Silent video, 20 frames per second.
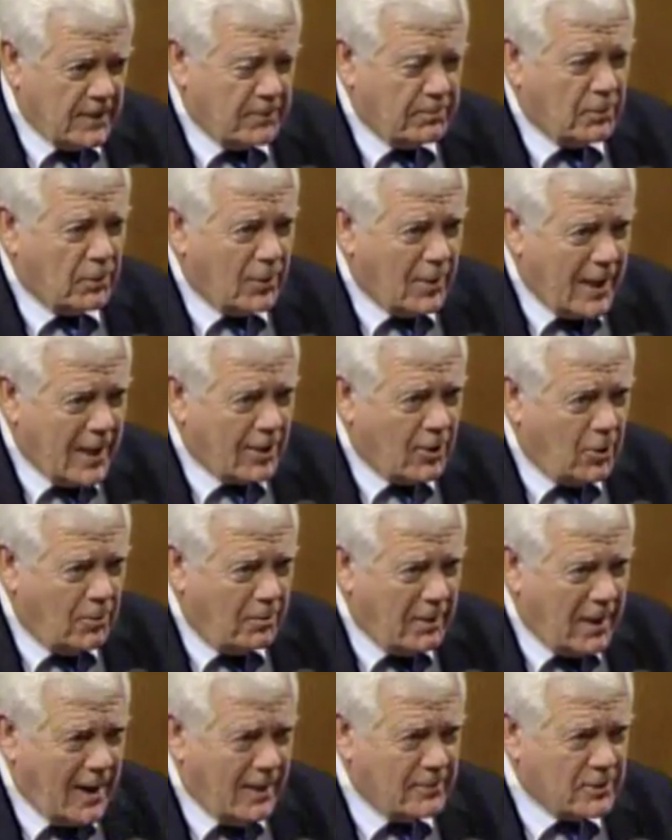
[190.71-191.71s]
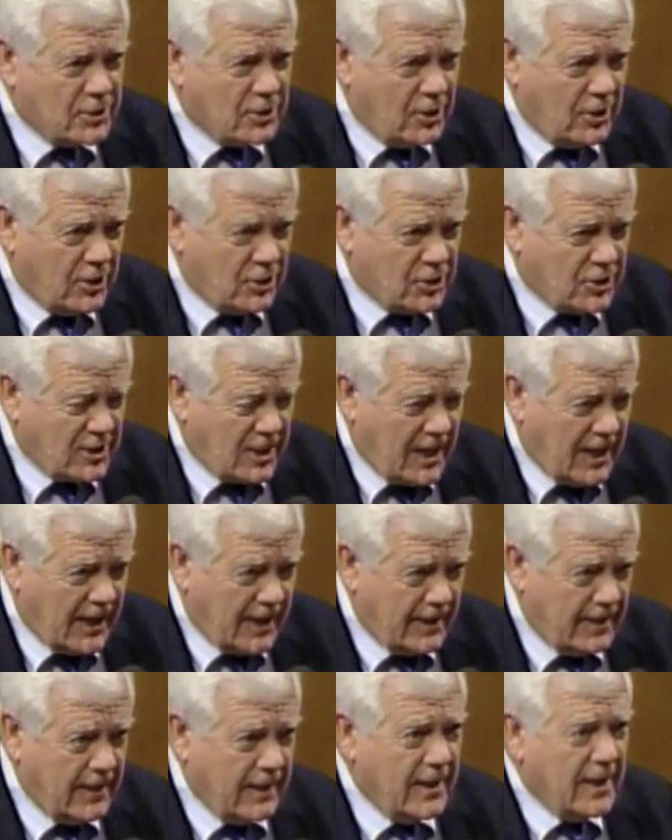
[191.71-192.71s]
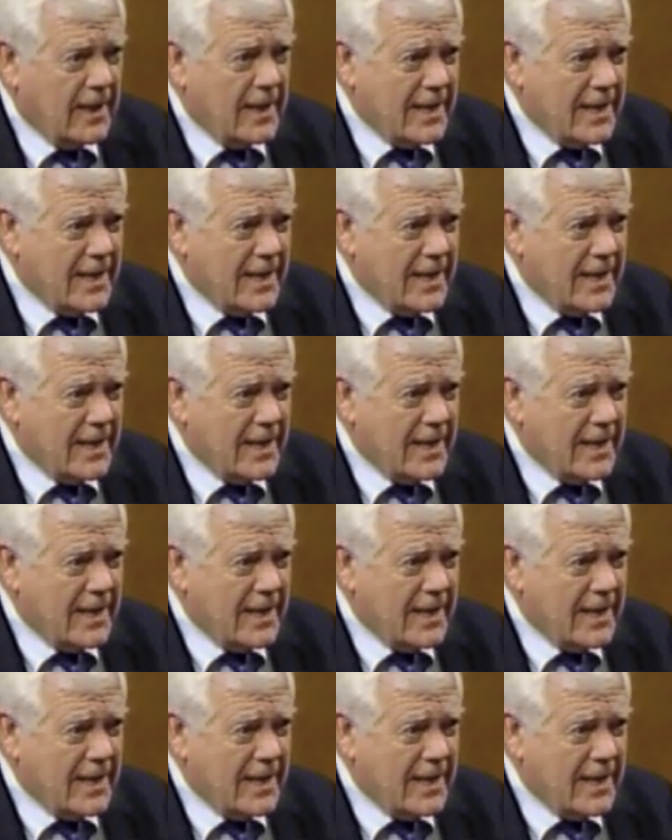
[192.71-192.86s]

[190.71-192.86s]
that Barack Obama is going to sign,